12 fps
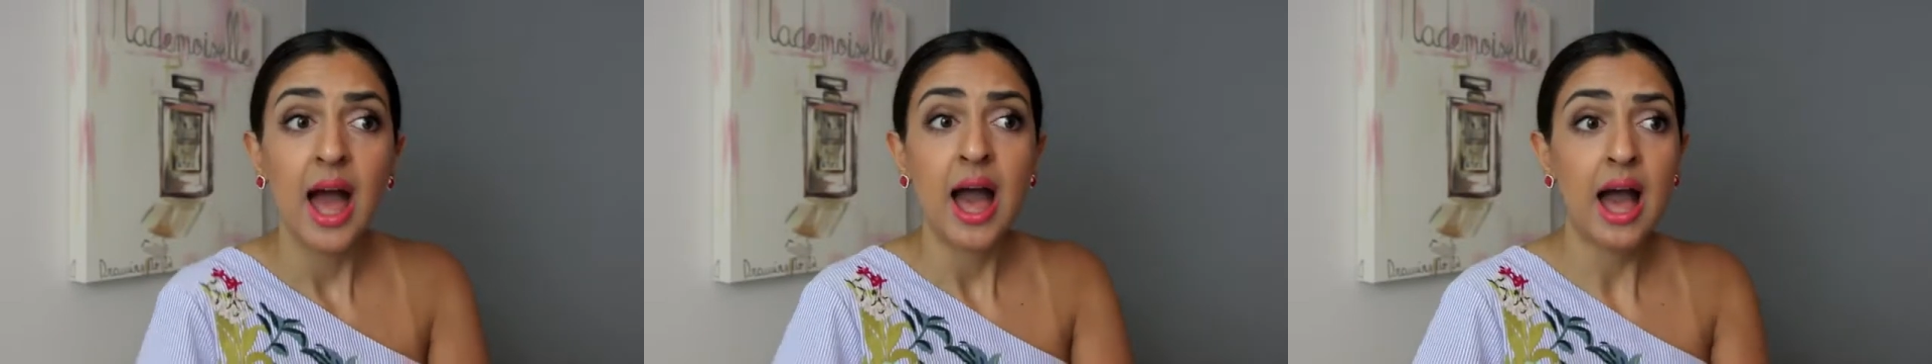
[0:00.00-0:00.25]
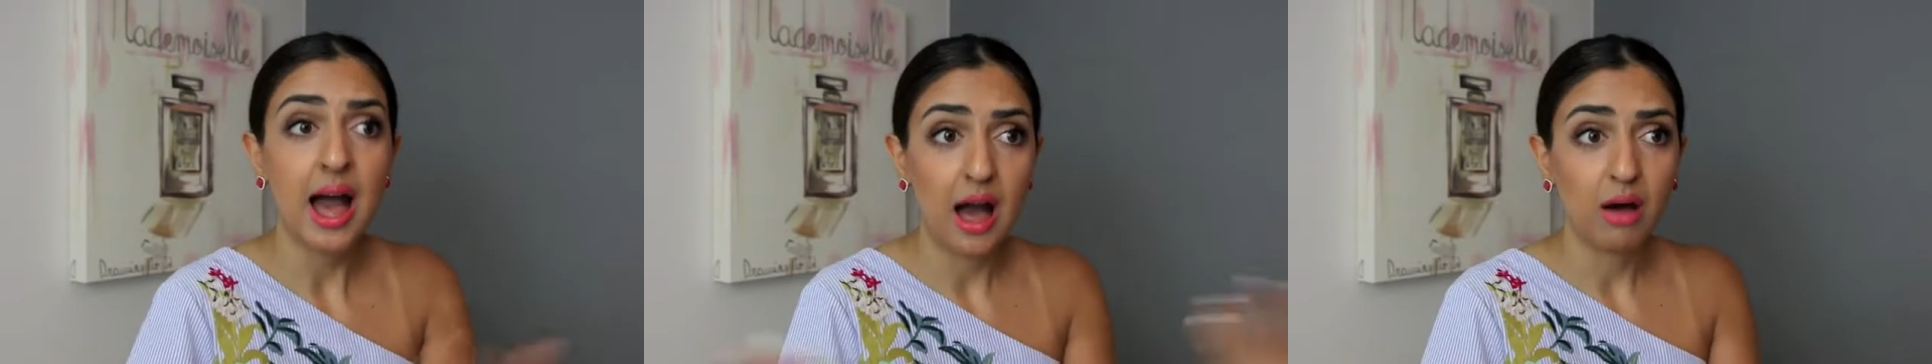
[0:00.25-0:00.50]

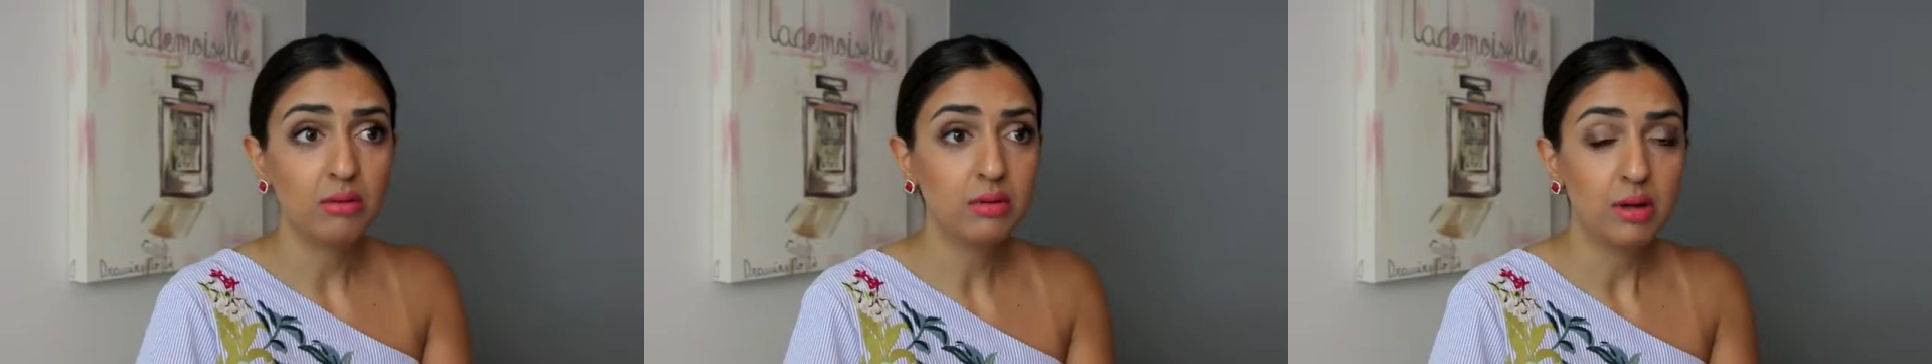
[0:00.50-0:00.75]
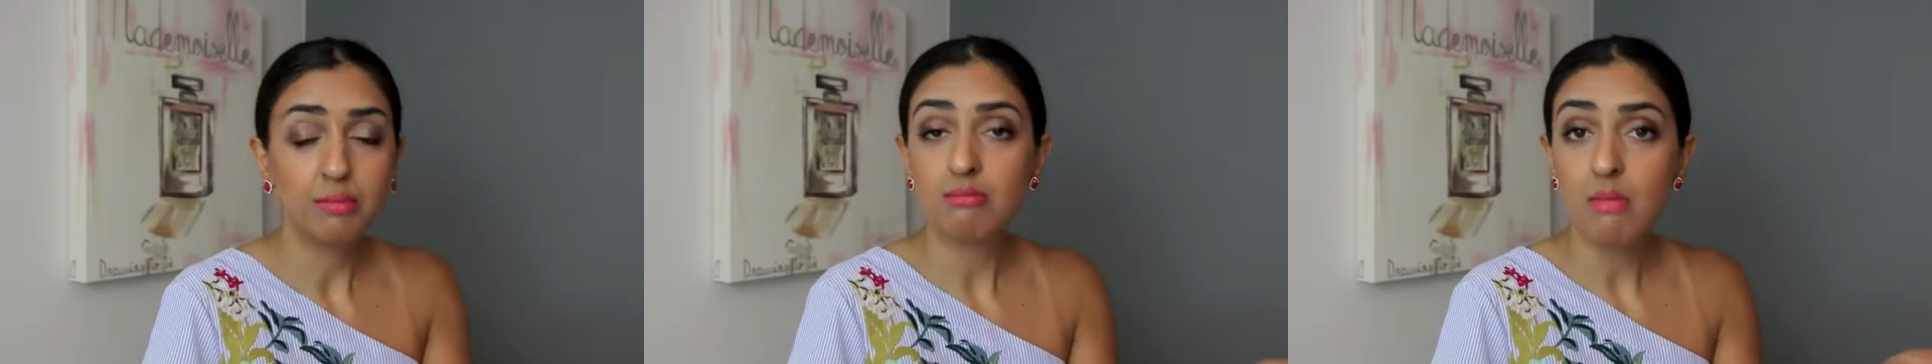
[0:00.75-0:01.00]
how
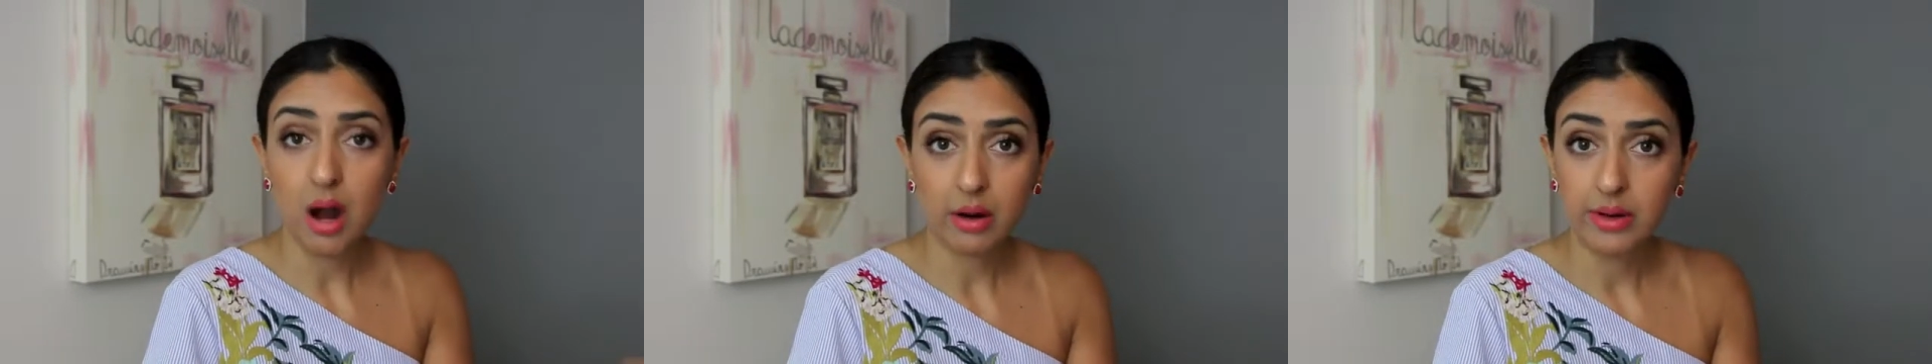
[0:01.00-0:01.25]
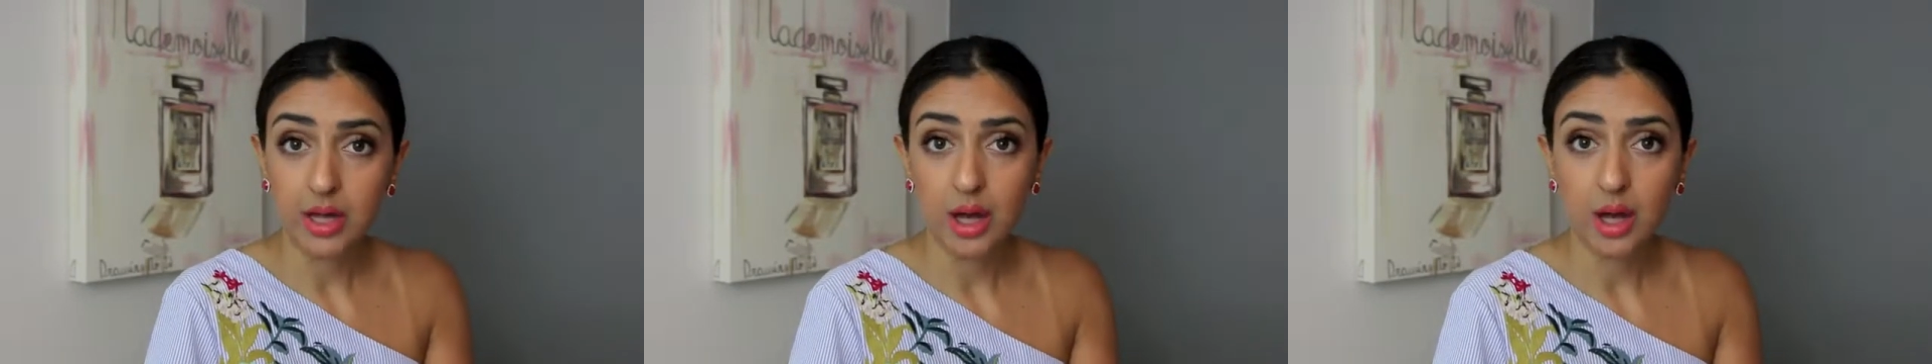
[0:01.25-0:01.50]

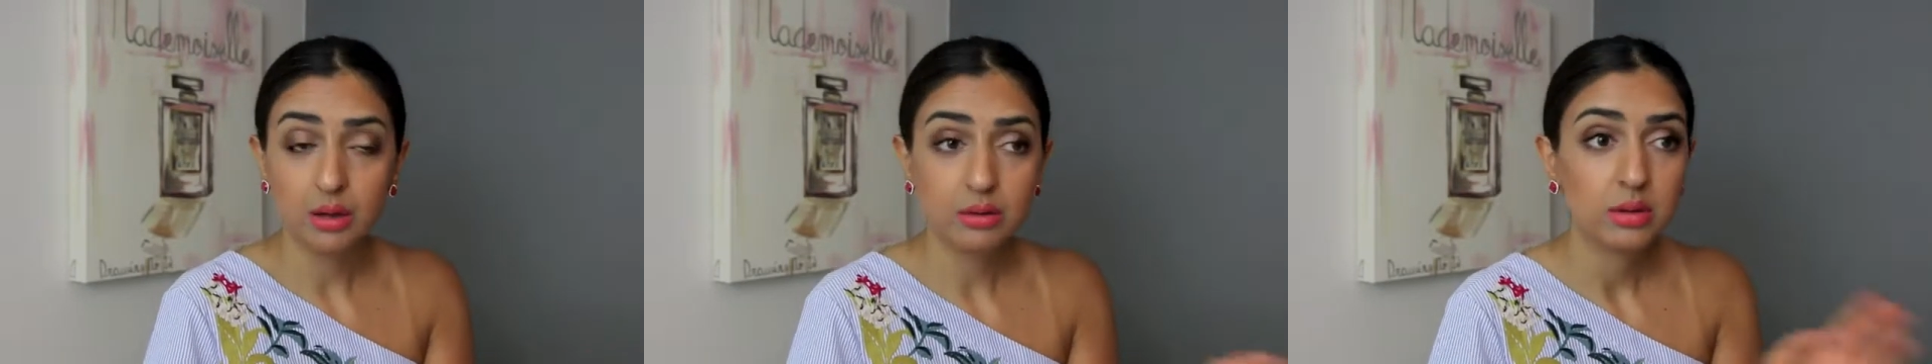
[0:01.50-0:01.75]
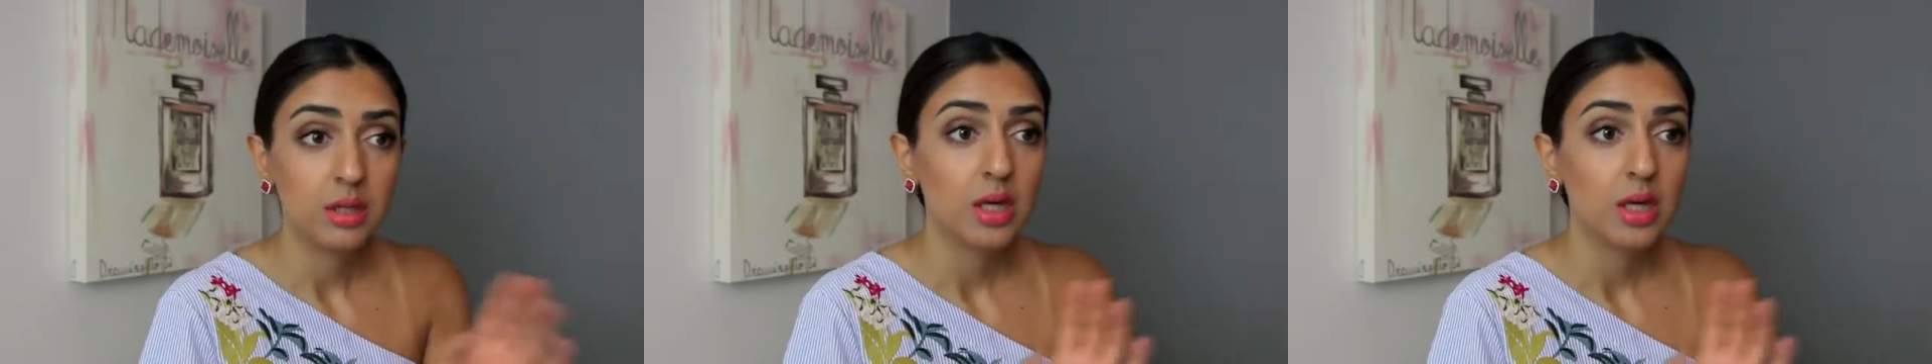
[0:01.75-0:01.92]
Mario